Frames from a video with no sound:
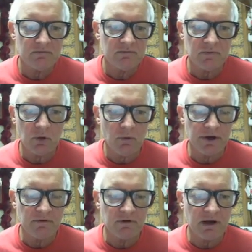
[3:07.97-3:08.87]

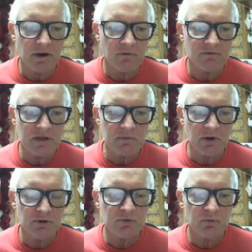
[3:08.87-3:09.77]
whatever, however deep the
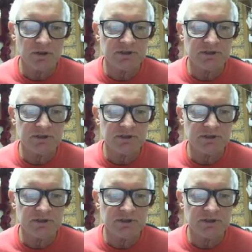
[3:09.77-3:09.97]
ocean was,